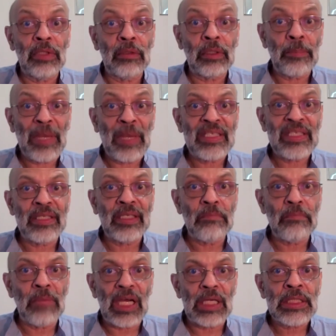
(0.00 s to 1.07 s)
capacity
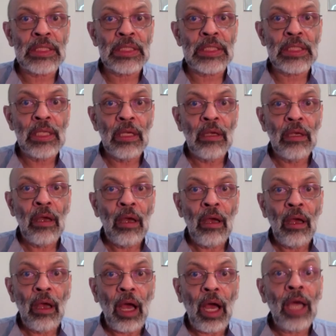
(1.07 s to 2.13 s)
masks
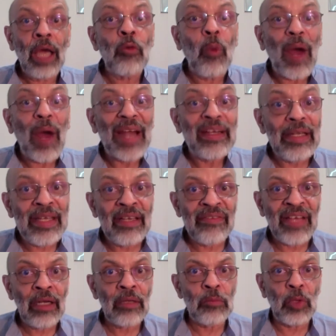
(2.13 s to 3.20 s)
are widely
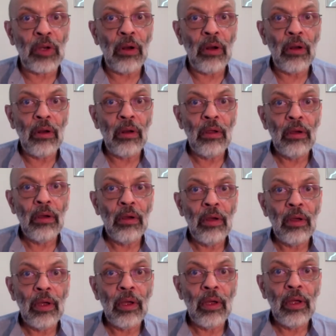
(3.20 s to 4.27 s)
available.
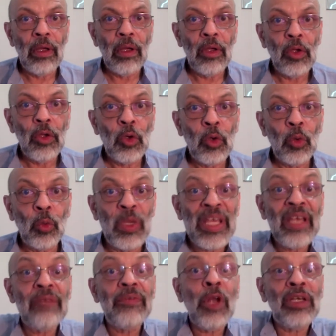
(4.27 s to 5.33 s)
We
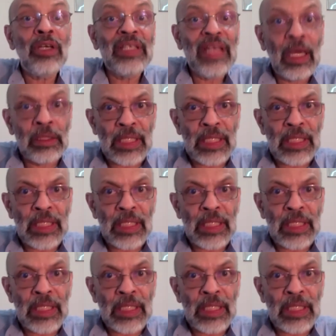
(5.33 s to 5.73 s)
have not done